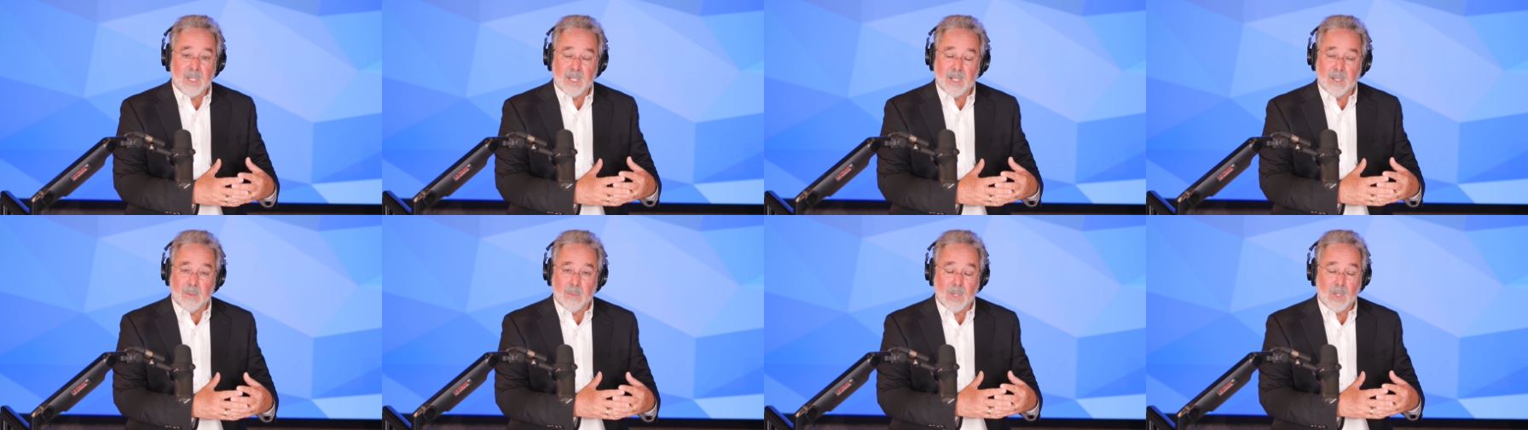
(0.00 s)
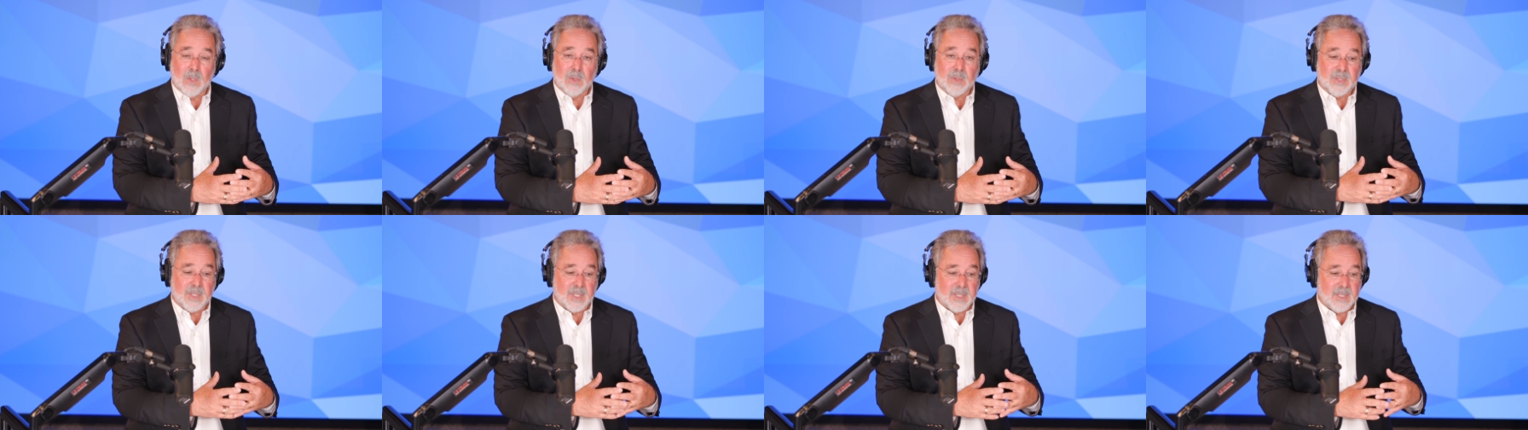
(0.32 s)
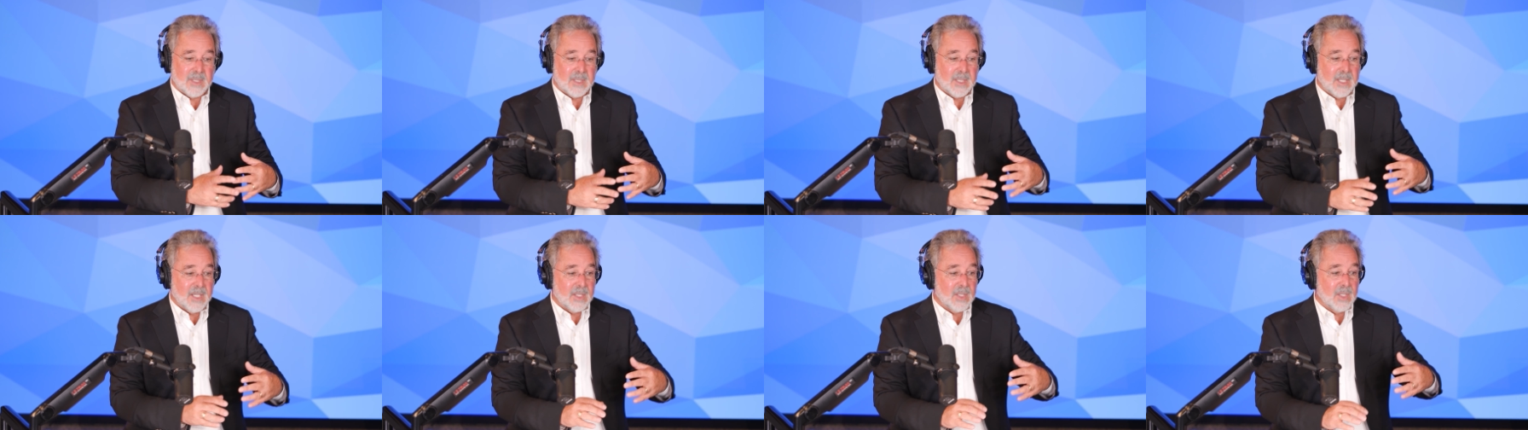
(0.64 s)
and
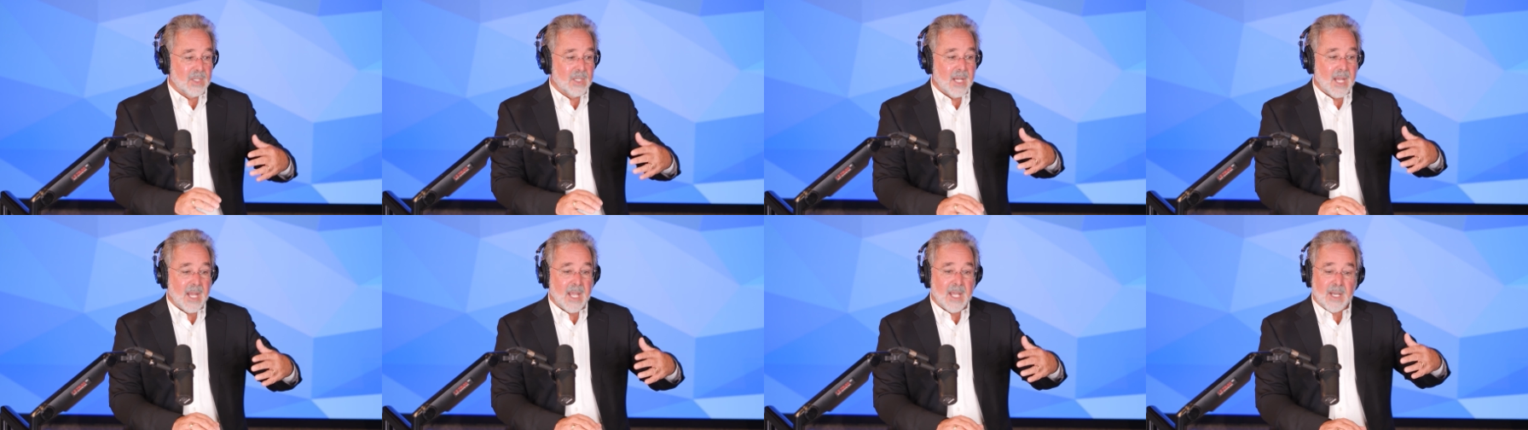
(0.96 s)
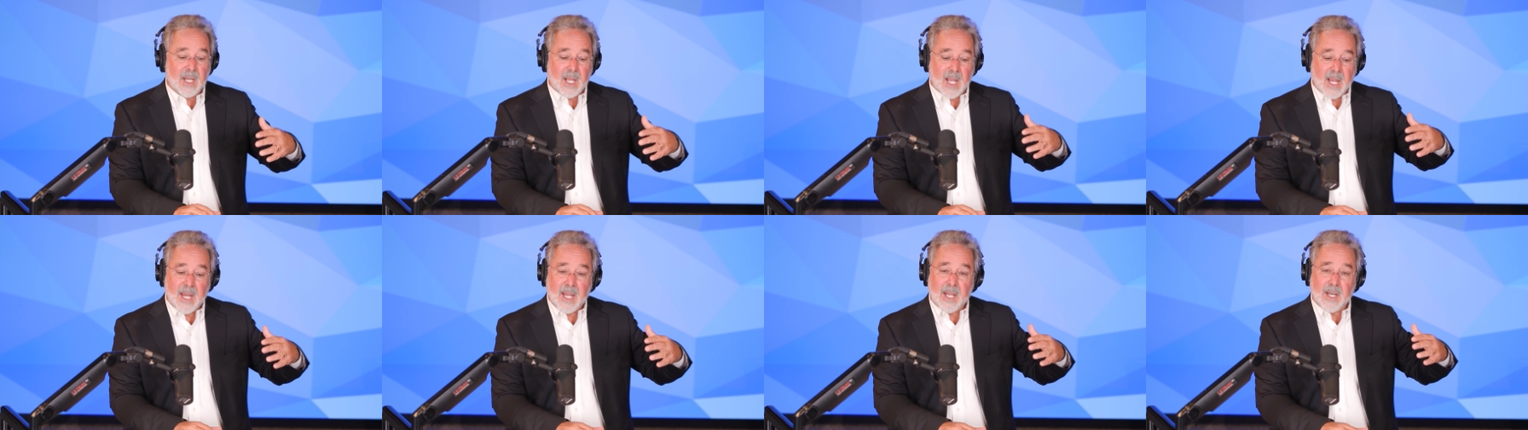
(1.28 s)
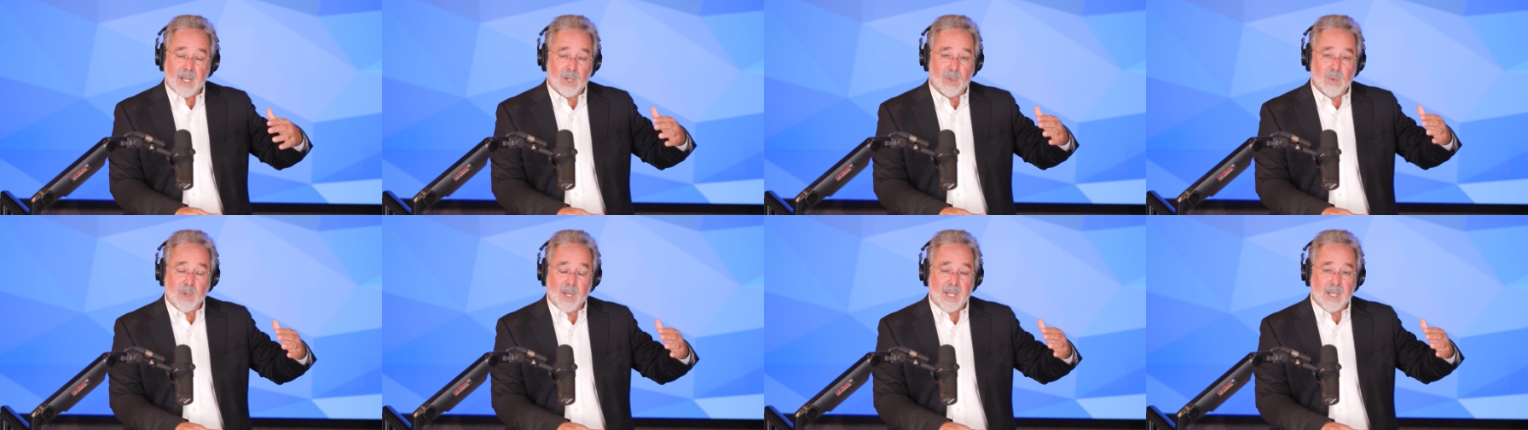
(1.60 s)
emotion could had I had
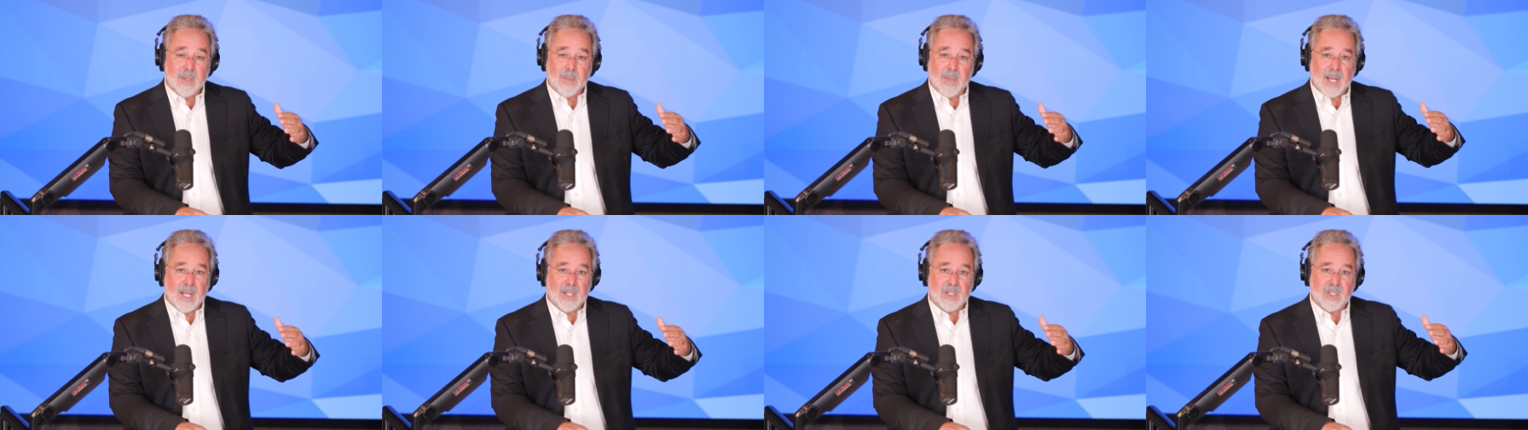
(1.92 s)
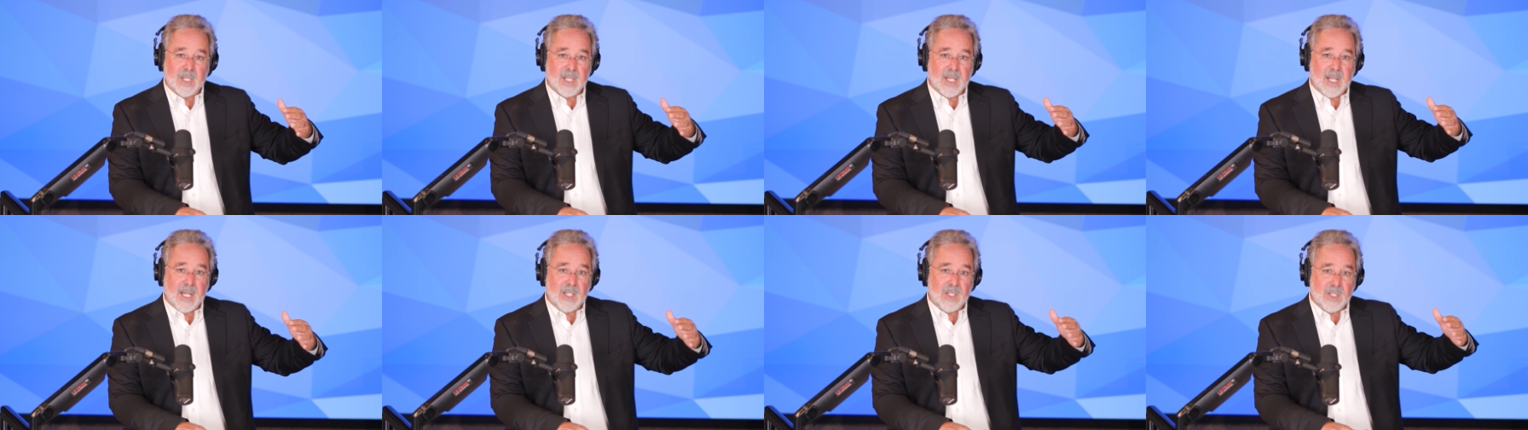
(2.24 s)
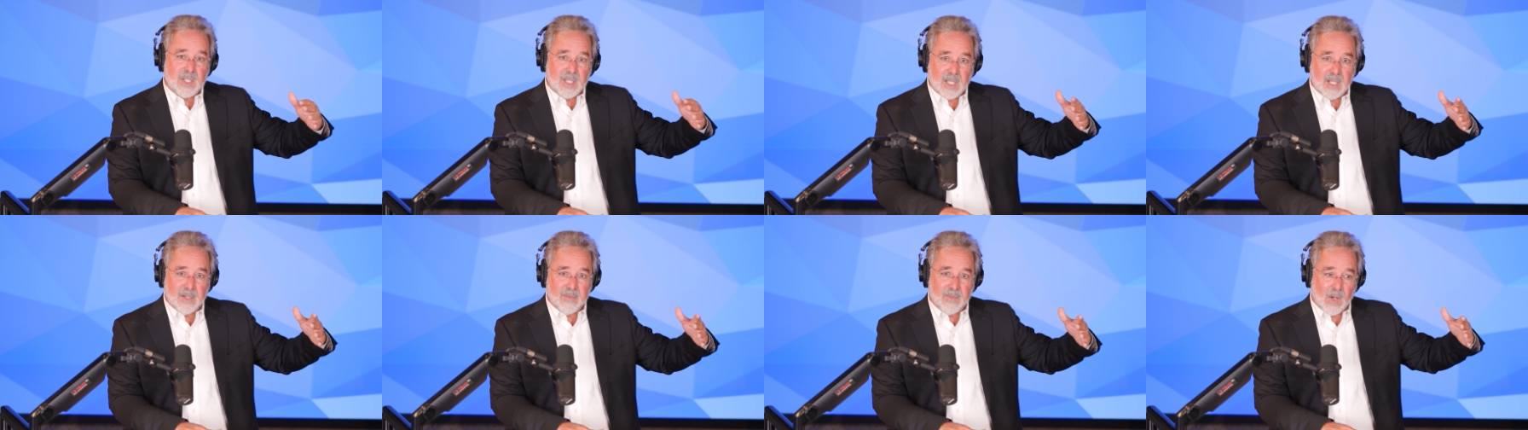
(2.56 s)
a great
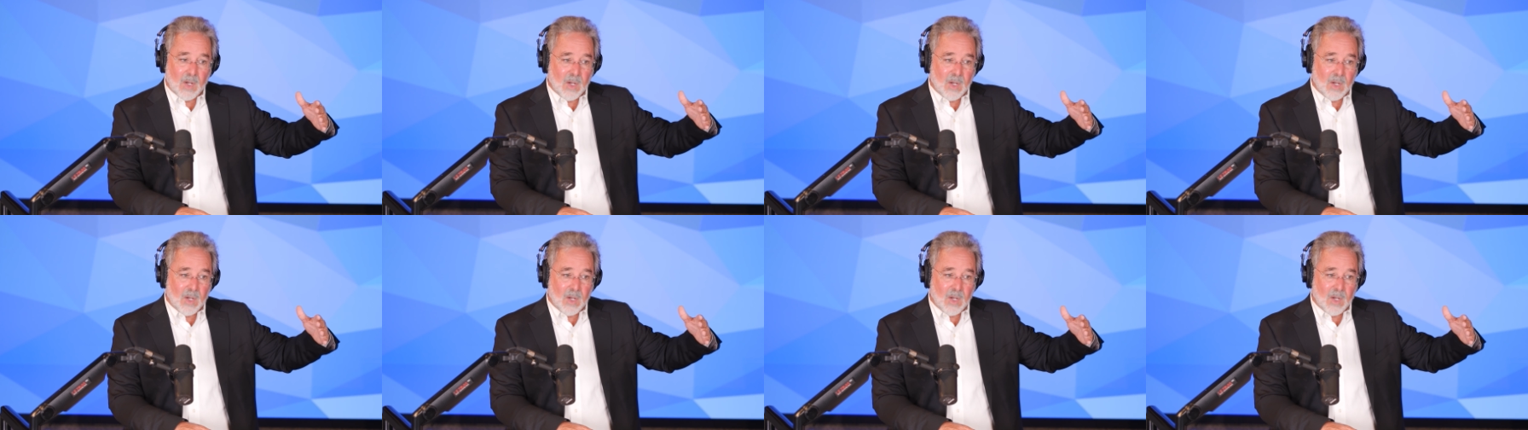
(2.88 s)
imagination of